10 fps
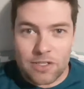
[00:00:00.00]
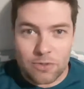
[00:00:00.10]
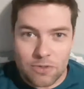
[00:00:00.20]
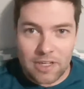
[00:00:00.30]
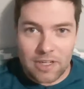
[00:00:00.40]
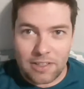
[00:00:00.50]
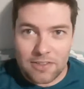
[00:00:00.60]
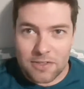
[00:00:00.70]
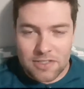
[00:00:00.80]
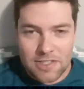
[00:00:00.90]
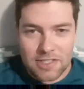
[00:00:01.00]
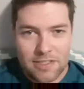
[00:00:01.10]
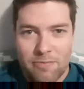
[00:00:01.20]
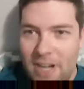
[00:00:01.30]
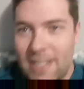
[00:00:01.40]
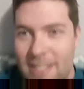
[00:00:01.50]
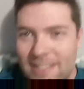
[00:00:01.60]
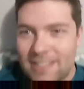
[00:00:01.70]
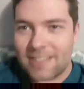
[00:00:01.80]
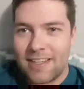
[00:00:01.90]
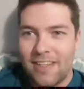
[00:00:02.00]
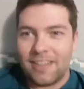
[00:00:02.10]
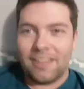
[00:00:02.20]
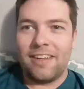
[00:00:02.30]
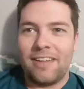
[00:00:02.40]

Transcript: and to also see some friends.